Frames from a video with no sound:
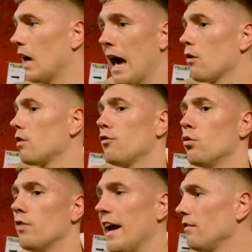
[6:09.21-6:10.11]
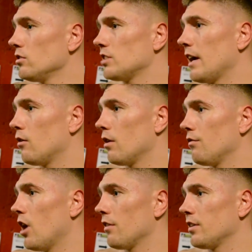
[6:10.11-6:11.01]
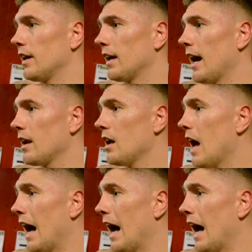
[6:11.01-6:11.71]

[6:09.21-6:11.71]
I don't have no rivals, I don't have nothing like that.